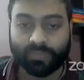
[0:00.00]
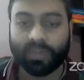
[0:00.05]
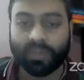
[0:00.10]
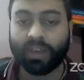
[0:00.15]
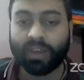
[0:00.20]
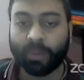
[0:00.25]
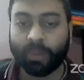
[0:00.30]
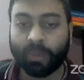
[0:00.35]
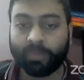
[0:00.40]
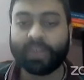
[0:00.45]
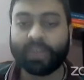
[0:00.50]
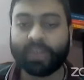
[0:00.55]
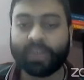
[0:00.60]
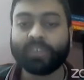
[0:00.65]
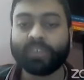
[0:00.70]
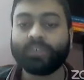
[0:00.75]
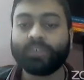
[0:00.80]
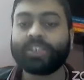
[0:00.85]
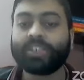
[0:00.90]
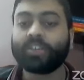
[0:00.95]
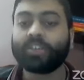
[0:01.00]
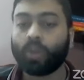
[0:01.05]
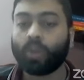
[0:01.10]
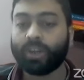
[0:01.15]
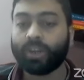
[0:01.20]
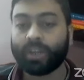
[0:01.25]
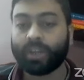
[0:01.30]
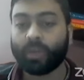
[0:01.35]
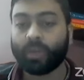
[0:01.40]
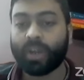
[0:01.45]
companies which are not
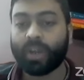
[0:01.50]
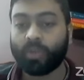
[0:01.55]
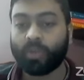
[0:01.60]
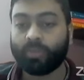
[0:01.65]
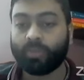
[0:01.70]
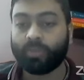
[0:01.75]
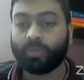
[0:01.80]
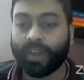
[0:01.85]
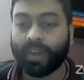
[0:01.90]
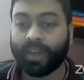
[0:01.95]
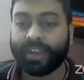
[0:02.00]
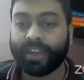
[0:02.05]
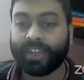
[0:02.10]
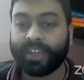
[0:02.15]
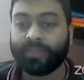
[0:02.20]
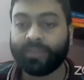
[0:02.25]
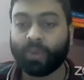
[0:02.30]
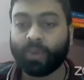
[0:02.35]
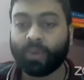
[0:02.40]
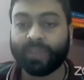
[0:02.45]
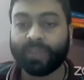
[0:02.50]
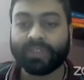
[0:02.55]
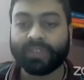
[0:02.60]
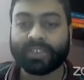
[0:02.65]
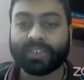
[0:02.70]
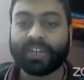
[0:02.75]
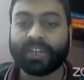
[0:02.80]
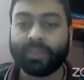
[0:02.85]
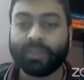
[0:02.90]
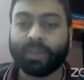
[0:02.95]
required to provide e-voting
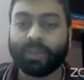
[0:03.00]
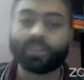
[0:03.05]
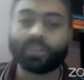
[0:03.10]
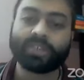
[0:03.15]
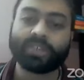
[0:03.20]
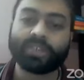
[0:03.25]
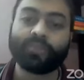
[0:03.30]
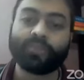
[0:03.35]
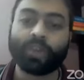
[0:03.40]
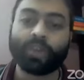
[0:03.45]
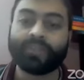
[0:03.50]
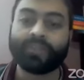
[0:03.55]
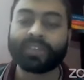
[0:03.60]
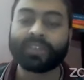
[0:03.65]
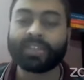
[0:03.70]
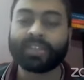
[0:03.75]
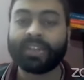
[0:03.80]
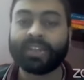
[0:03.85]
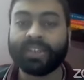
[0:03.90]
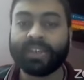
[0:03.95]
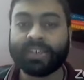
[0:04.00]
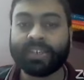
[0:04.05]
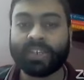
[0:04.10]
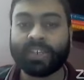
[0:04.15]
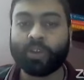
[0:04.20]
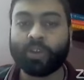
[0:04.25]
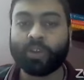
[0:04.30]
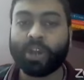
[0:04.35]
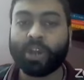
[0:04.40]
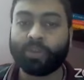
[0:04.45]
facility, because e-voting facility is
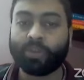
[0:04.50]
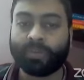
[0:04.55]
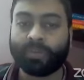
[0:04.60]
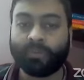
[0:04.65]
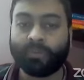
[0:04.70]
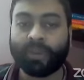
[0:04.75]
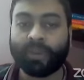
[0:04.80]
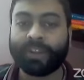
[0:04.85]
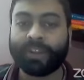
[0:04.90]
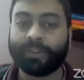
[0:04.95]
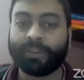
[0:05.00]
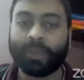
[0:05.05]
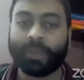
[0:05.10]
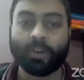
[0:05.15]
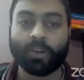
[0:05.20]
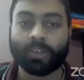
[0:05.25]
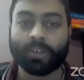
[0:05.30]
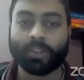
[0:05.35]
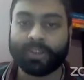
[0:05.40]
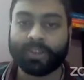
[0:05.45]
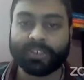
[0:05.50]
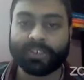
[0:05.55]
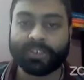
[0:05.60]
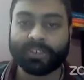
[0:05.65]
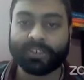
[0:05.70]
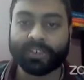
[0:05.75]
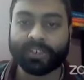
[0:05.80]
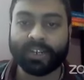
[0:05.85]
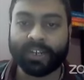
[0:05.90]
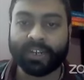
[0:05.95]
required to be provided by all the
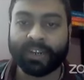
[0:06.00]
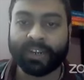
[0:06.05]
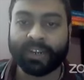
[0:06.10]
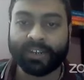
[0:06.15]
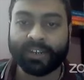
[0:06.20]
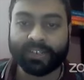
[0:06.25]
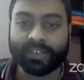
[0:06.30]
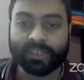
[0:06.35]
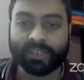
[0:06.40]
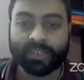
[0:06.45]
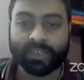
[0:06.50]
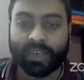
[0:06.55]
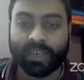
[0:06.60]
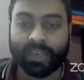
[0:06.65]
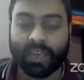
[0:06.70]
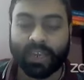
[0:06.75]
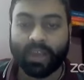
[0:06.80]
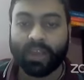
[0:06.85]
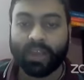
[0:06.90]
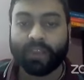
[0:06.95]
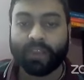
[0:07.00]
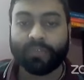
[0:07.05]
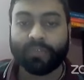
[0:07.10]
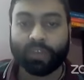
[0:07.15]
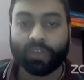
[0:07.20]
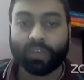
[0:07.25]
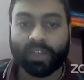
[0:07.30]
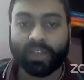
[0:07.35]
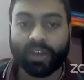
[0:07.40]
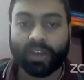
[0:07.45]
listed entities.
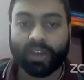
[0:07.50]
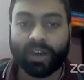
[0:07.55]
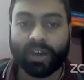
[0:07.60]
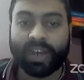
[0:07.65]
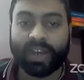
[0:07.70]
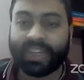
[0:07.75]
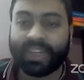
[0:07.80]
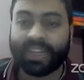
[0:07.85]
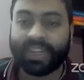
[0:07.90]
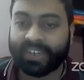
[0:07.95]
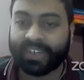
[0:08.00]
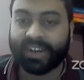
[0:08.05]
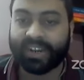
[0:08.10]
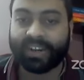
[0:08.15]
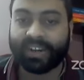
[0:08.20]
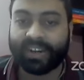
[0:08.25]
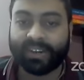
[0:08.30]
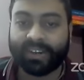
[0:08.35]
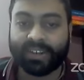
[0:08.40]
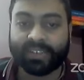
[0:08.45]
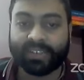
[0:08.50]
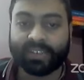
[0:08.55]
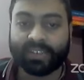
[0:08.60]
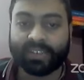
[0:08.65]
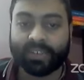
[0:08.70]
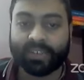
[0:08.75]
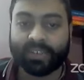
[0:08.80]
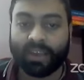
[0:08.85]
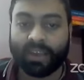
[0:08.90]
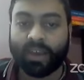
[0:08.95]
For the unlisted entities,
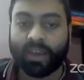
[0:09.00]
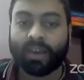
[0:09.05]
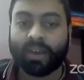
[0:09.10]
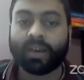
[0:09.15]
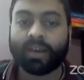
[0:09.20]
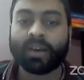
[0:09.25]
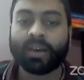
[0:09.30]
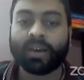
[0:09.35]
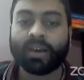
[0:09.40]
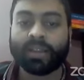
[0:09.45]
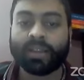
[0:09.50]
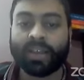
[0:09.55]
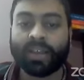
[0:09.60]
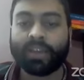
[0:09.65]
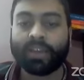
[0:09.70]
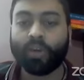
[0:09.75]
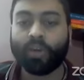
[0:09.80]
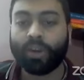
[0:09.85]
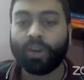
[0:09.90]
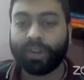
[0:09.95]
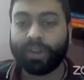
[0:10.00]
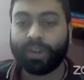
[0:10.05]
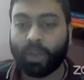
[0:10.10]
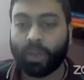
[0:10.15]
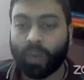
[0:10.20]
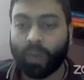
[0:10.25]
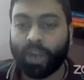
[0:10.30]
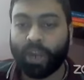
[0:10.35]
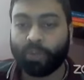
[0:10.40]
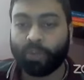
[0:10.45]
they are not
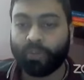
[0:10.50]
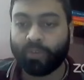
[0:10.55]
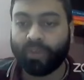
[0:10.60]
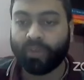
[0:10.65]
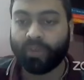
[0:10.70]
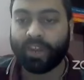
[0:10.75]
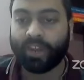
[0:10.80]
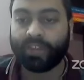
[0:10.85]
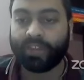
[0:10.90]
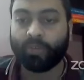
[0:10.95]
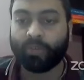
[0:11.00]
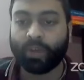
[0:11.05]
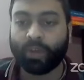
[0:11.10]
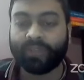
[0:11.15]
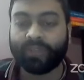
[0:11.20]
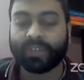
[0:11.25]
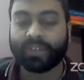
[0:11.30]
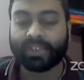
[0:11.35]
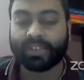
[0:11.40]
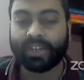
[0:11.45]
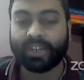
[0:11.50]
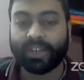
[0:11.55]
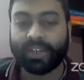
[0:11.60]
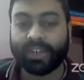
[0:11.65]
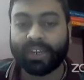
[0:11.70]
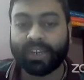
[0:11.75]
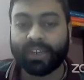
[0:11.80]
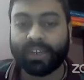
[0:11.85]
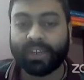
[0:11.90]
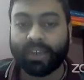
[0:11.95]
required to provide e-voting
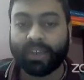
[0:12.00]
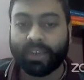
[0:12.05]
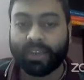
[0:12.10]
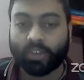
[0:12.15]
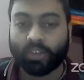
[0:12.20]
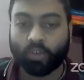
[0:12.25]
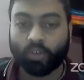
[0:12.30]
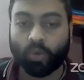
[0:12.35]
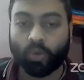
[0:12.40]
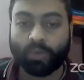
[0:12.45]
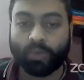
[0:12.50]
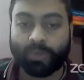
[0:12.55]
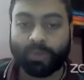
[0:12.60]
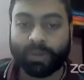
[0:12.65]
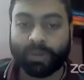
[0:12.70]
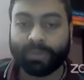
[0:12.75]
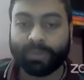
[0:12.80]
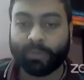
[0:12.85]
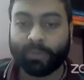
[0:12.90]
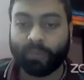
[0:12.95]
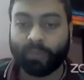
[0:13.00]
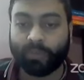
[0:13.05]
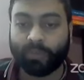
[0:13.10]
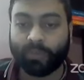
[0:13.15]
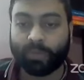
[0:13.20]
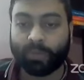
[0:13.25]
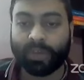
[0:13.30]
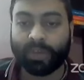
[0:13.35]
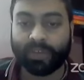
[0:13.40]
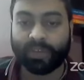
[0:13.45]
facility. So we
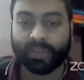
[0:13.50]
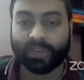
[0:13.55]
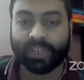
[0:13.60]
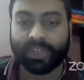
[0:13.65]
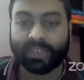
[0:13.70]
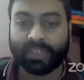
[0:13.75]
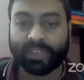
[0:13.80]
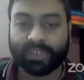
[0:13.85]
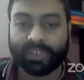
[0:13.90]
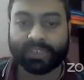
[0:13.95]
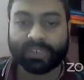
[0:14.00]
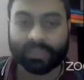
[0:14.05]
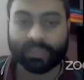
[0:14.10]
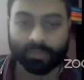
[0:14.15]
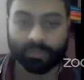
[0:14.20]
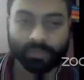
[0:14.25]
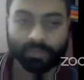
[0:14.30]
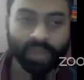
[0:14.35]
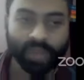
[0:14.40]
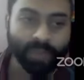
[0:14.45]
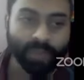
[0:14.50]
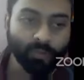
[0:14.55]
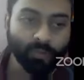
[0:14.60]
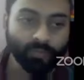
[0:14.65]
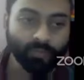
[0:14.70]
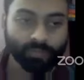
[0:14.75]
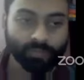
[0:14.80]
would be covering this type of